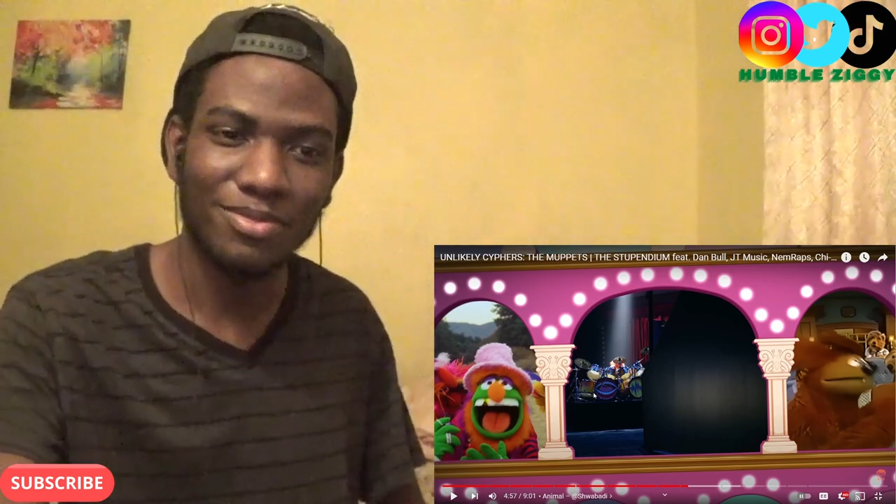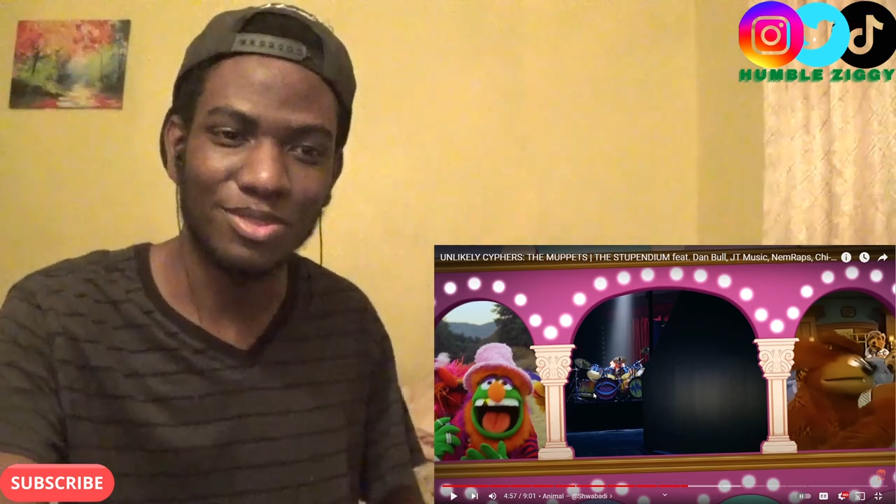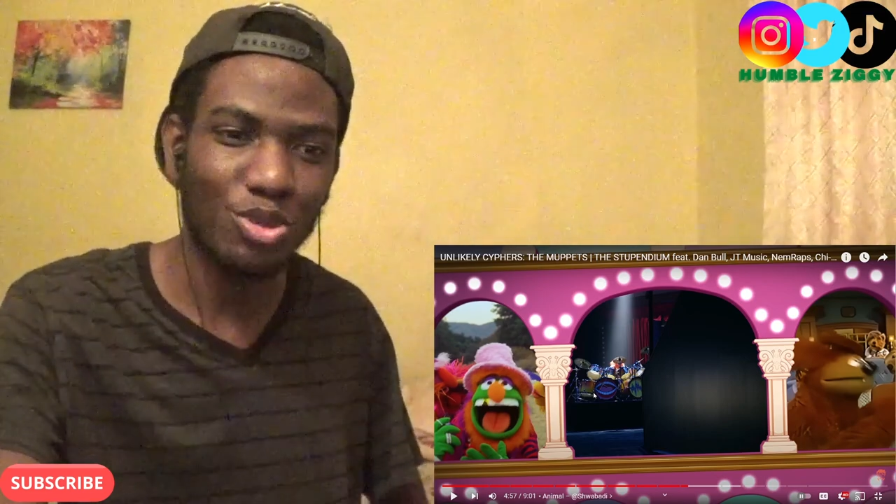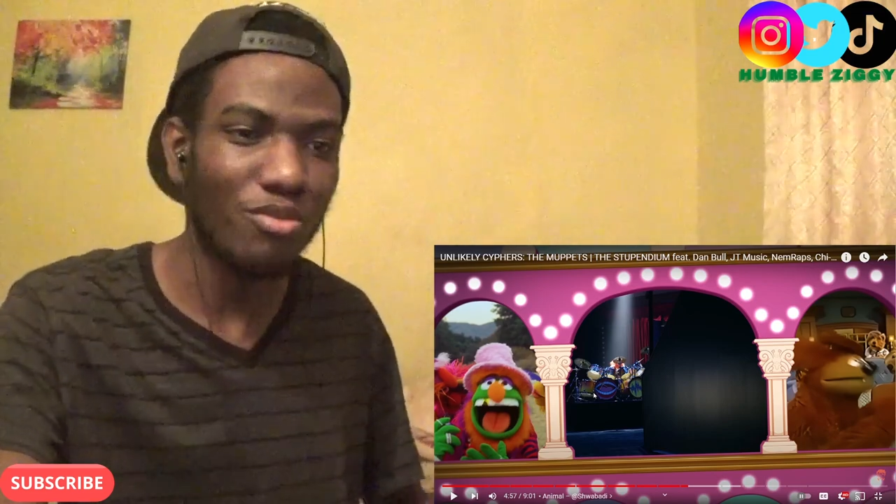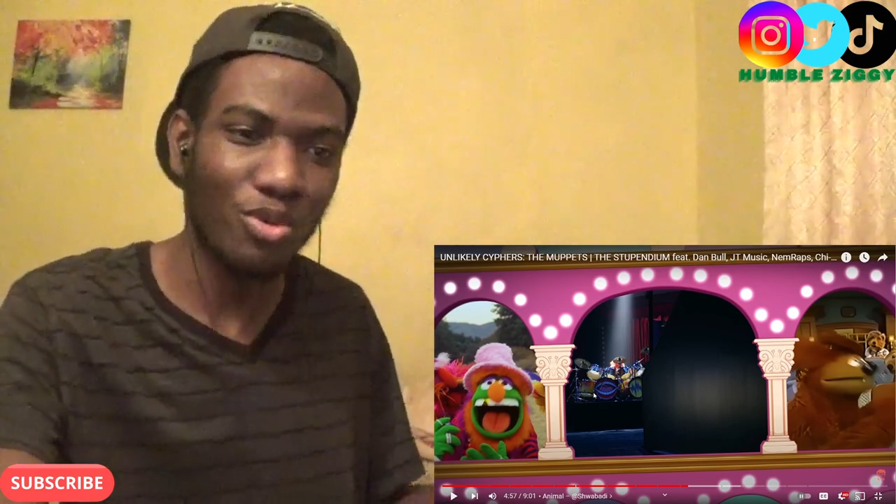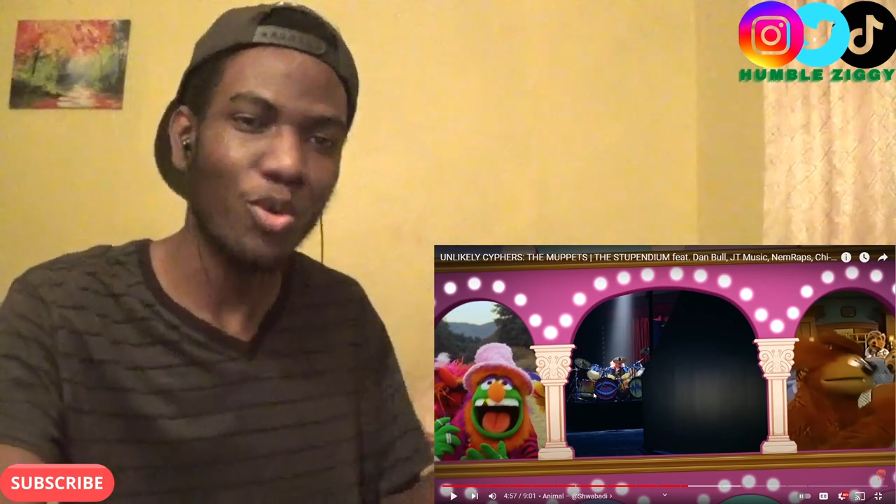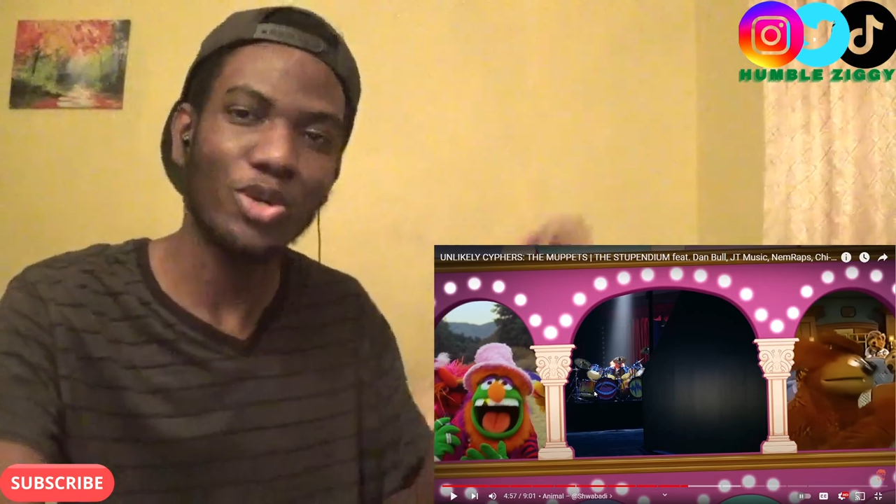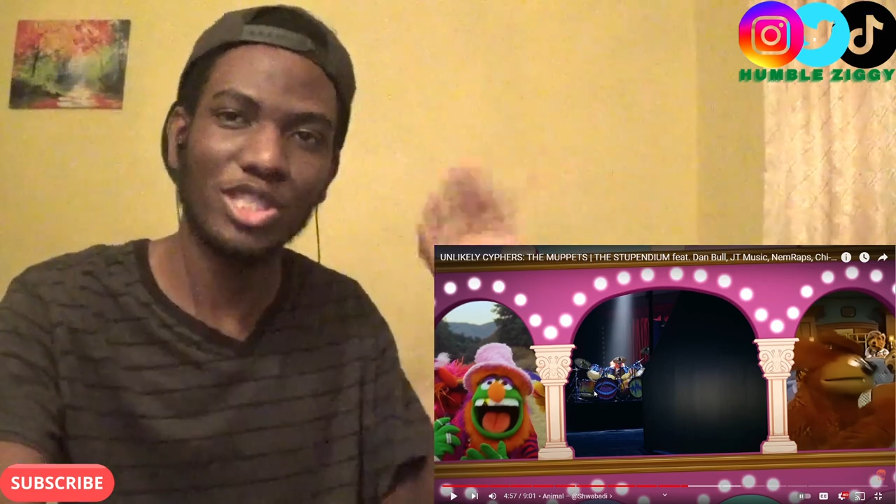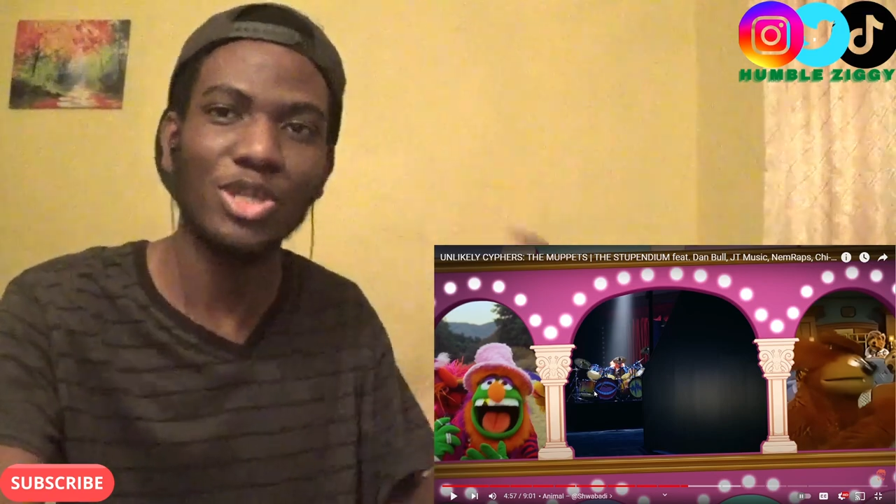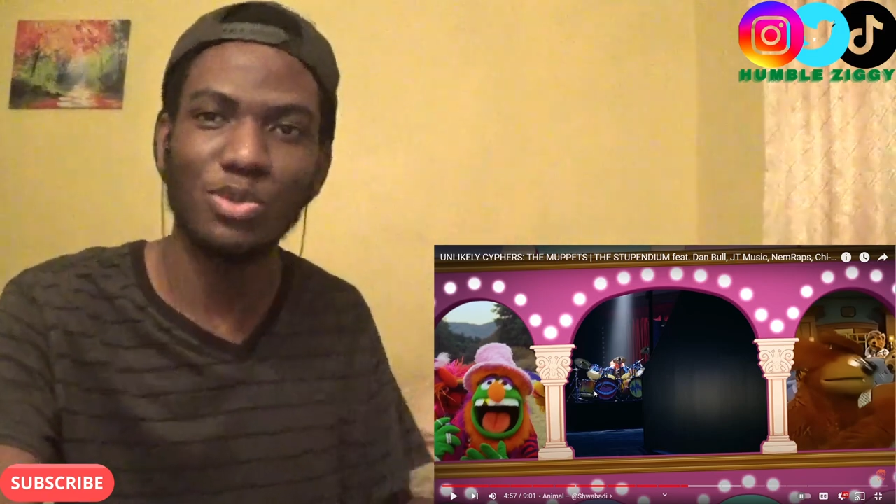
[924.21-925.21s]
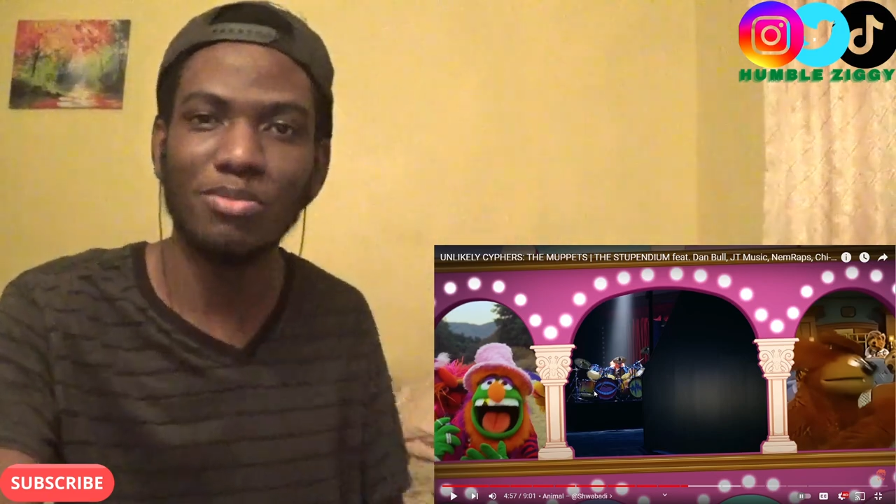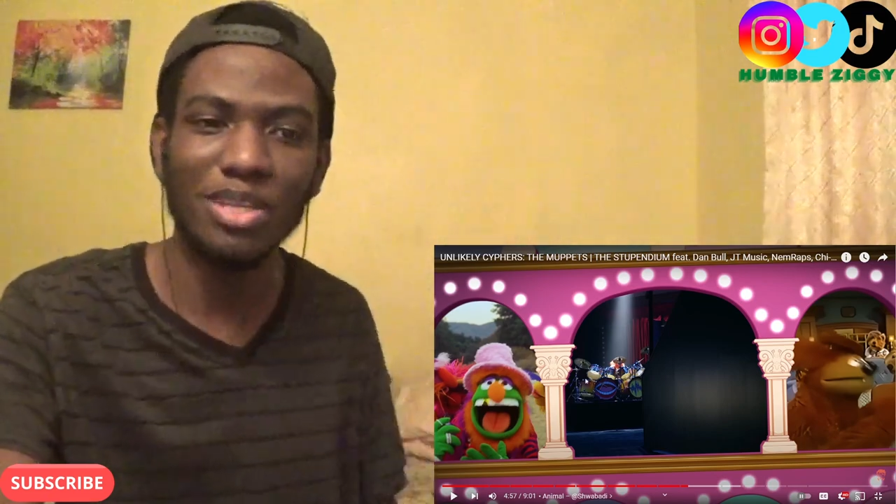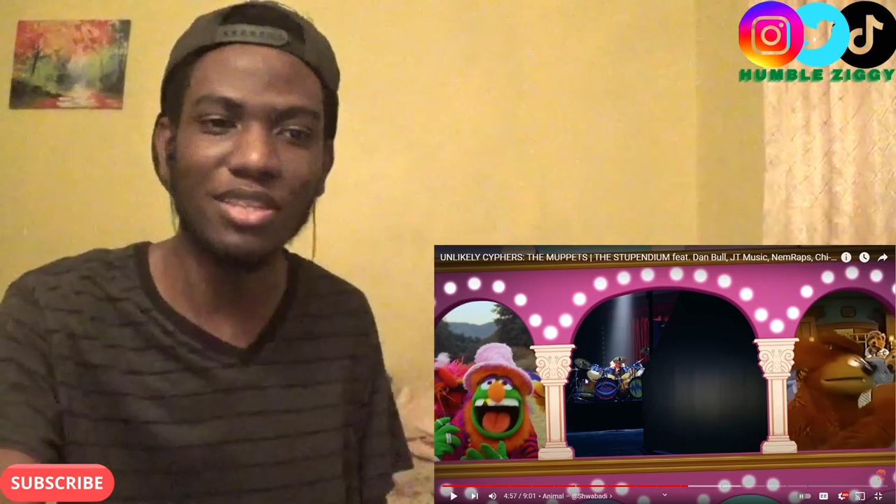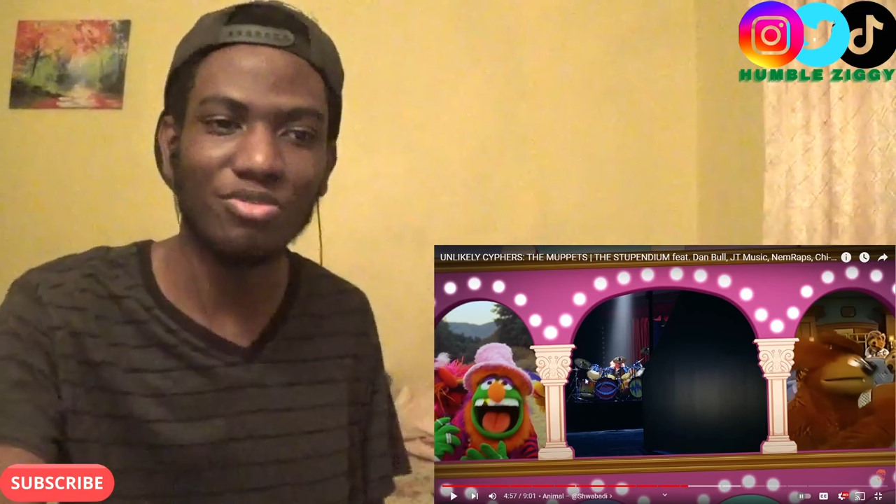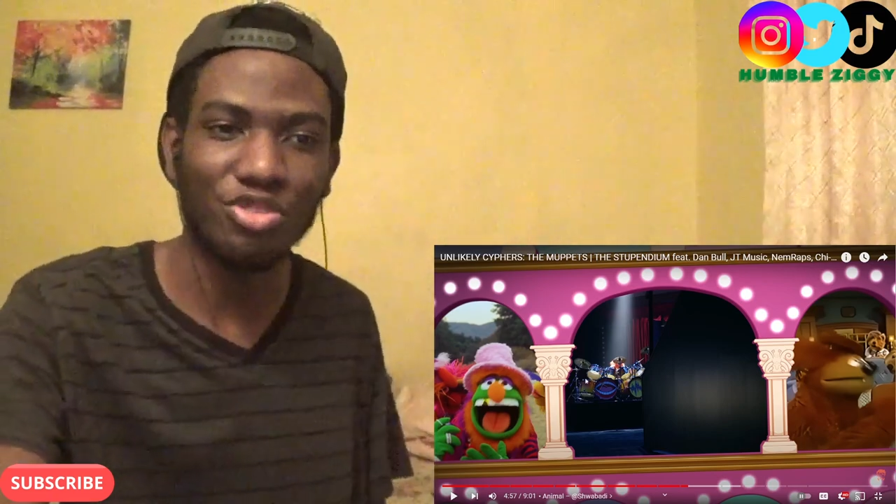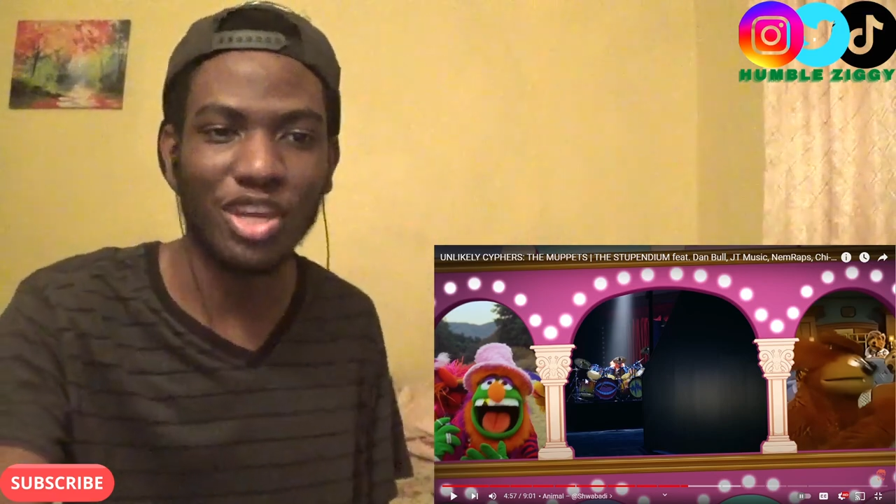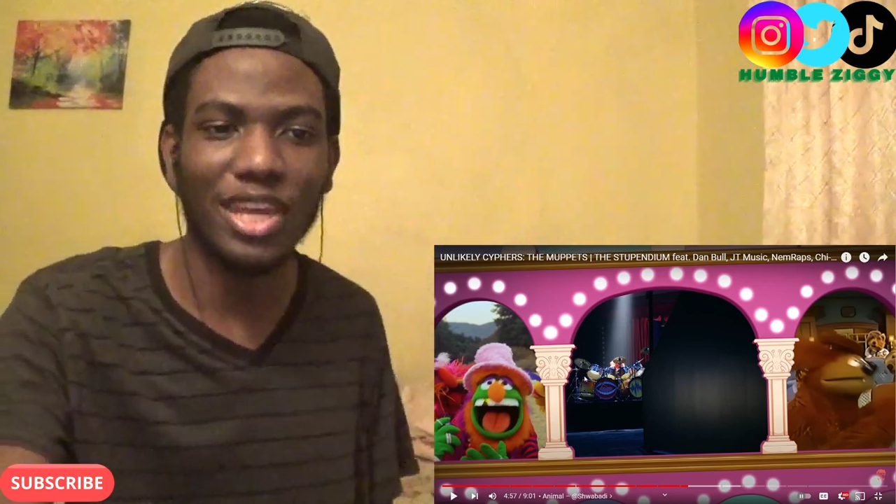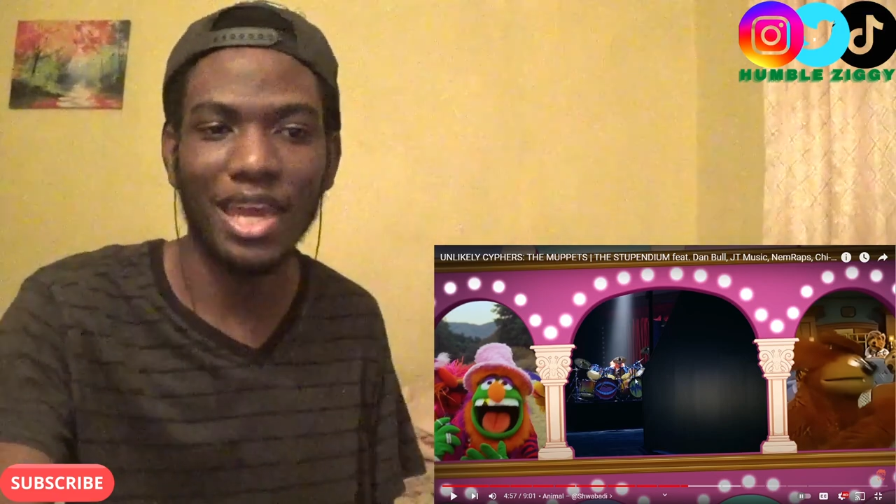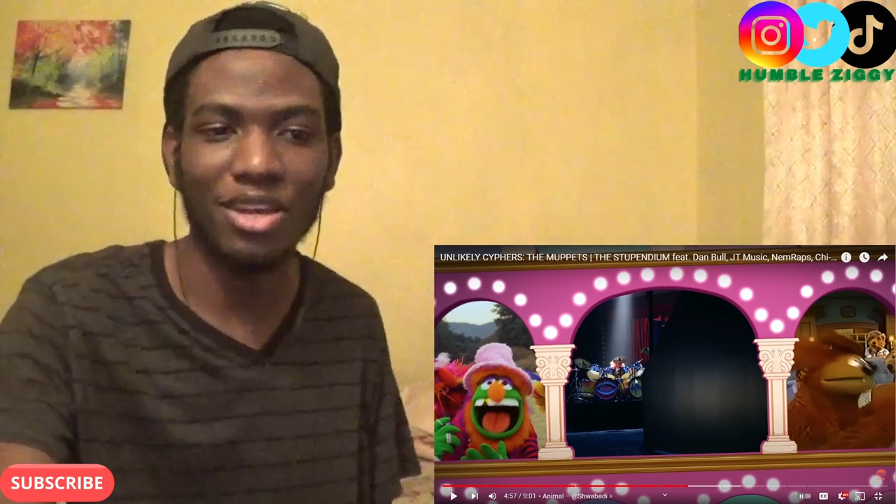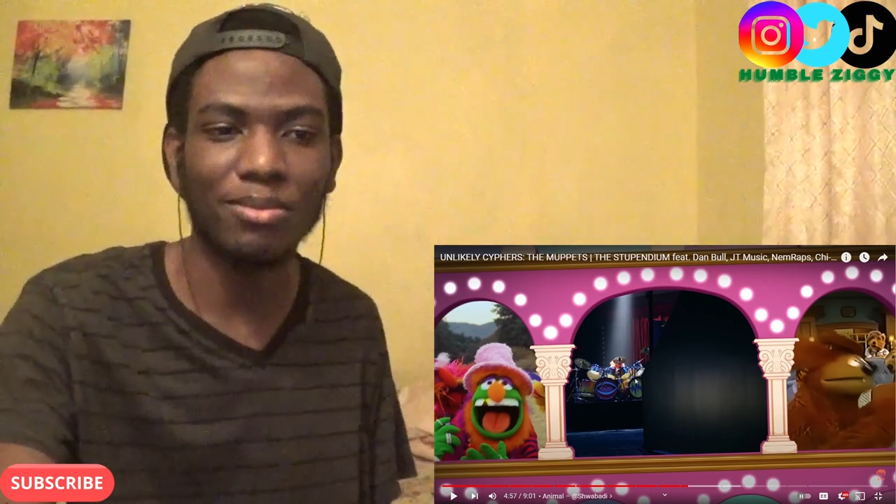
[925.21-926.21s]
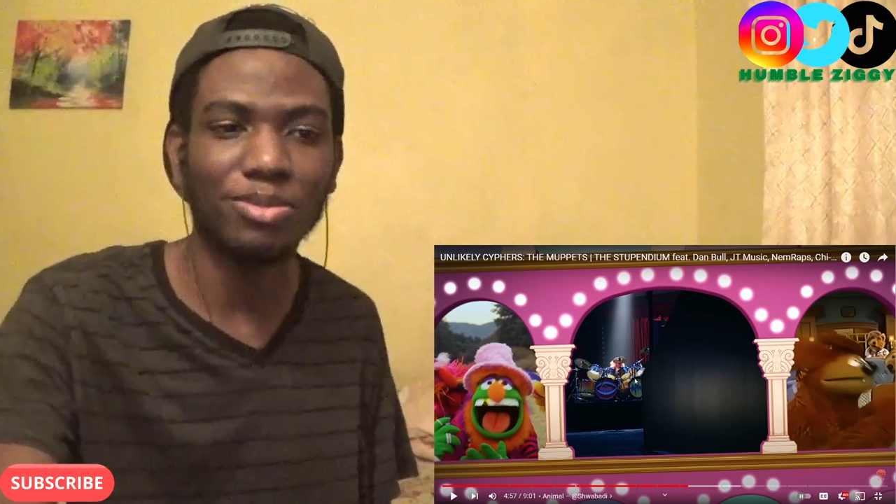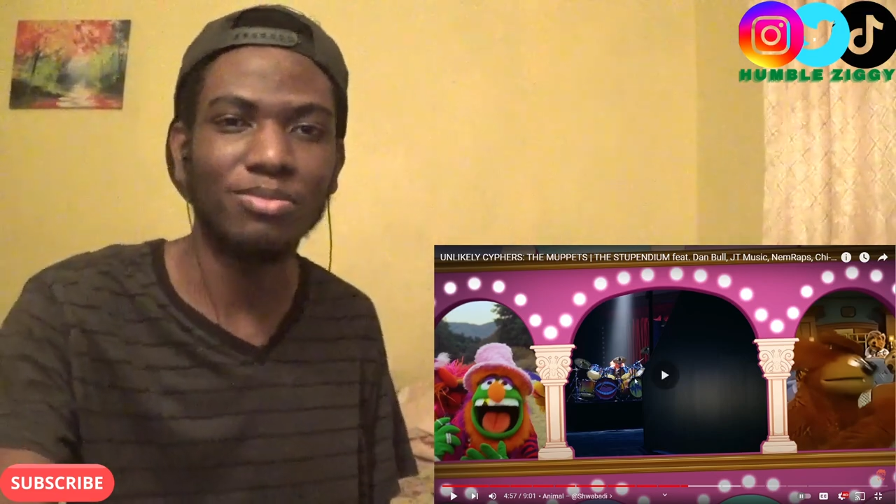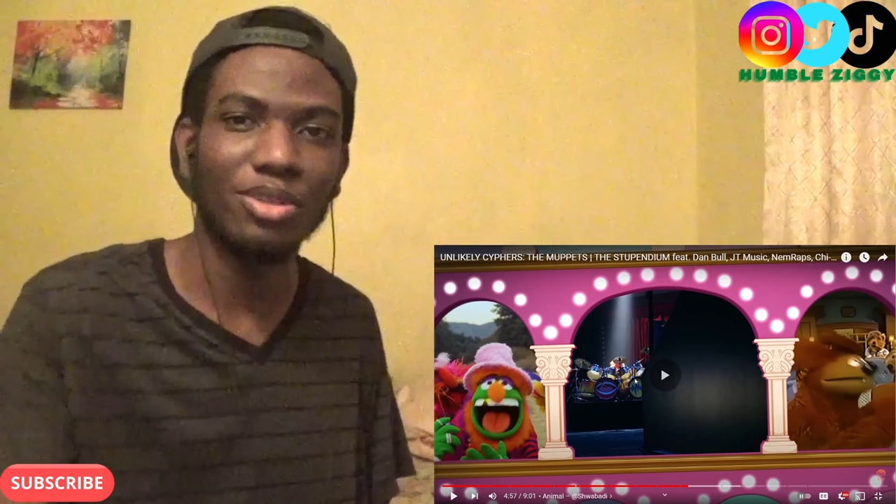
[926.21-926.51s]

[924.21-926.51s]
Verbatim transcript: So of course he would be the freaking animal.